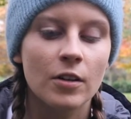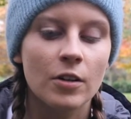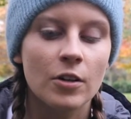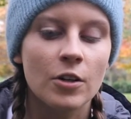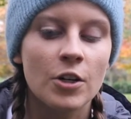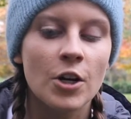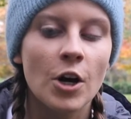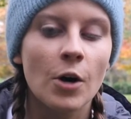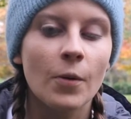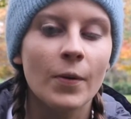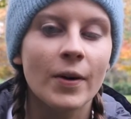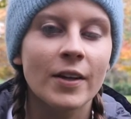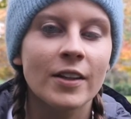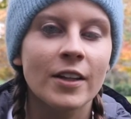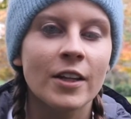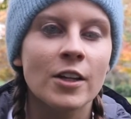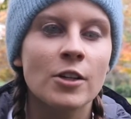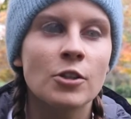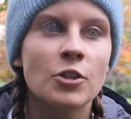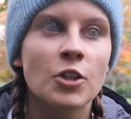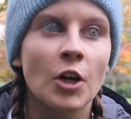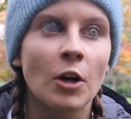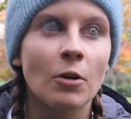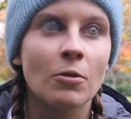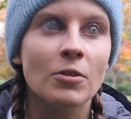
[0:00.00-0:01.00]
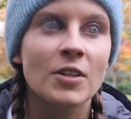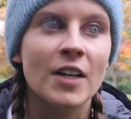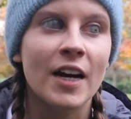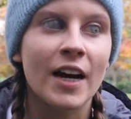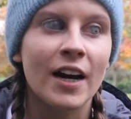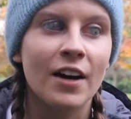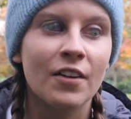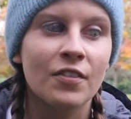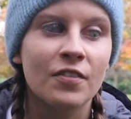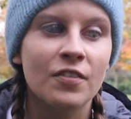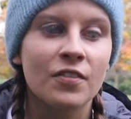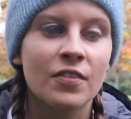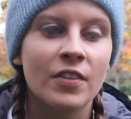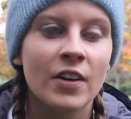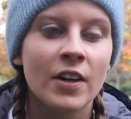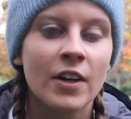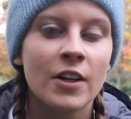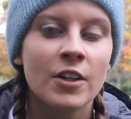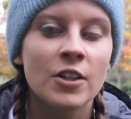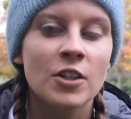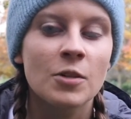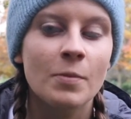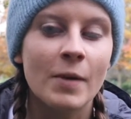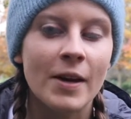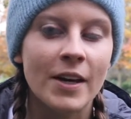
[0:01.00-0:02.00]
knowing that you don't
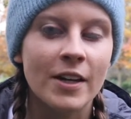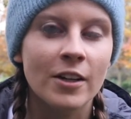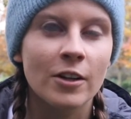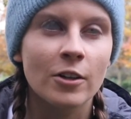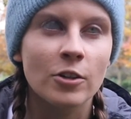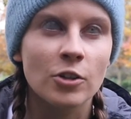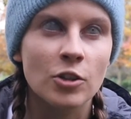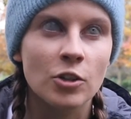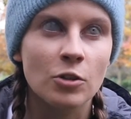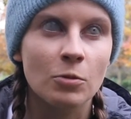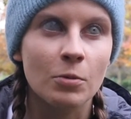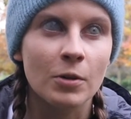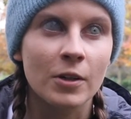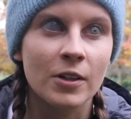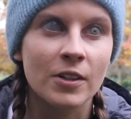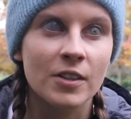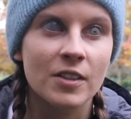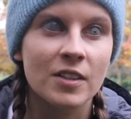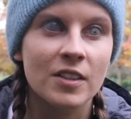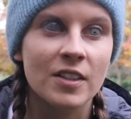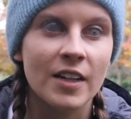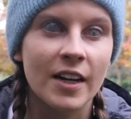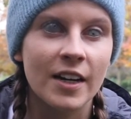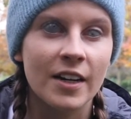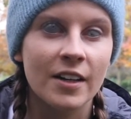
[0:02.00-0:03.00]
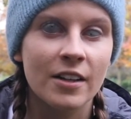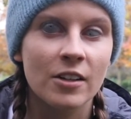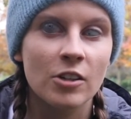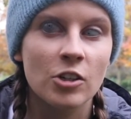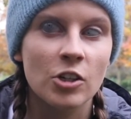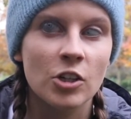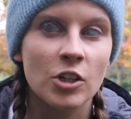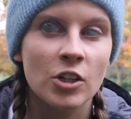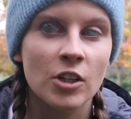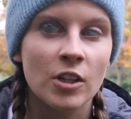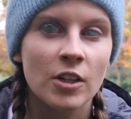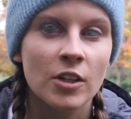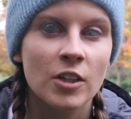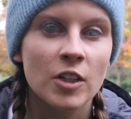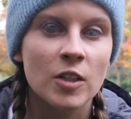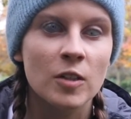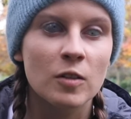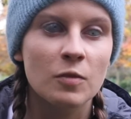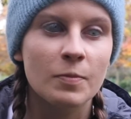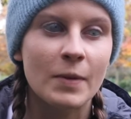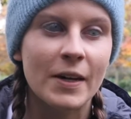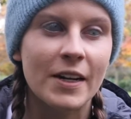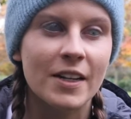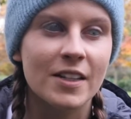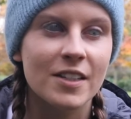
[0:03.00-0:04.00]
have to make it onto the world stage to
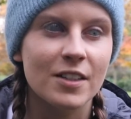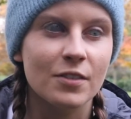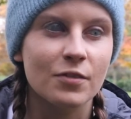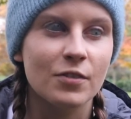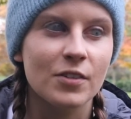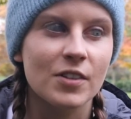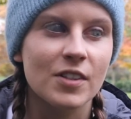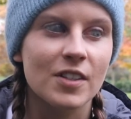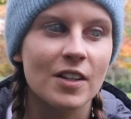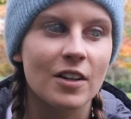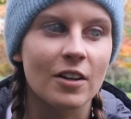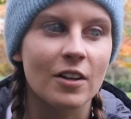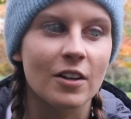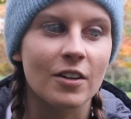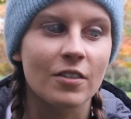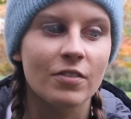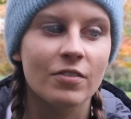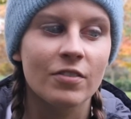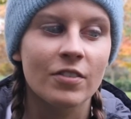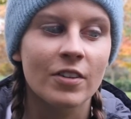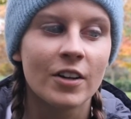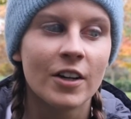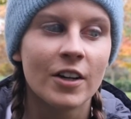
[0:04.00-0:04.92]
have made a difference in life.